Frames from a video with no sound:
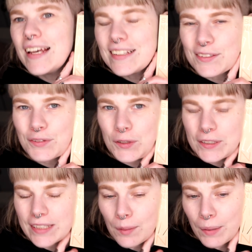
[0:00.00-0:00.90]
It's of
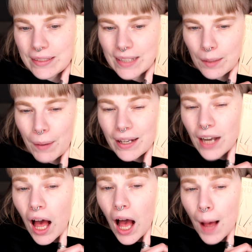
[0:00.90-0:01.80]
course Side by Side by
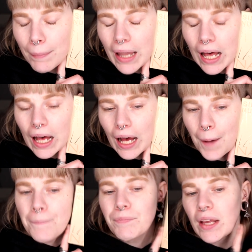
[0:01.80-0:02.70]

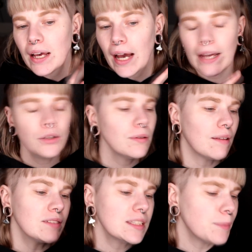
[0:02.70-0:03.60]
Nabla. I do
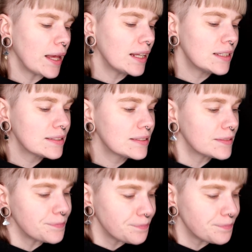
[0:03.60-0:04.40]
love this palette.